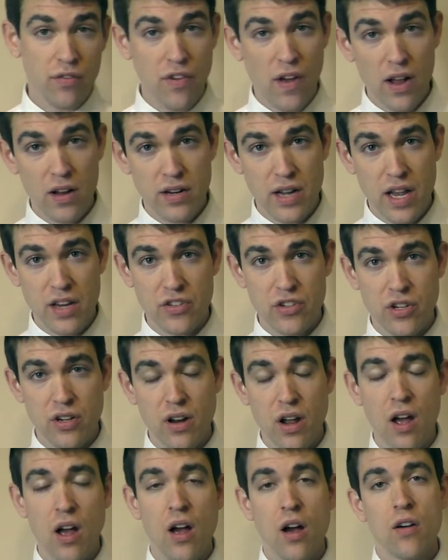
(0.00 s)

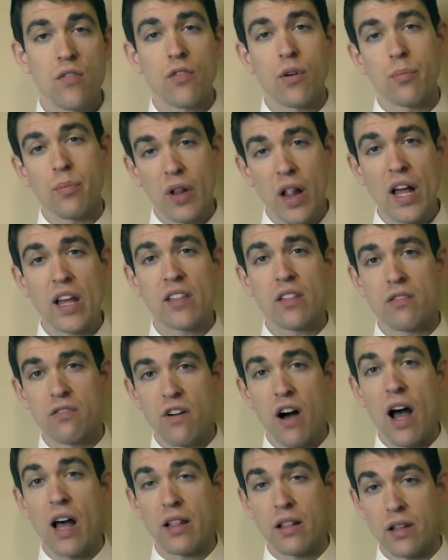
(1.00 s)
foundation for playing the
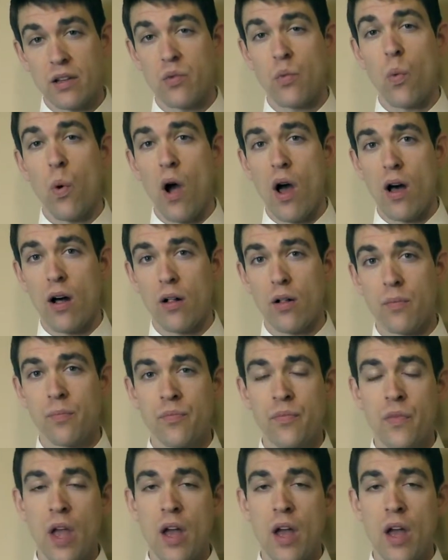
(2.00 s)
violin well.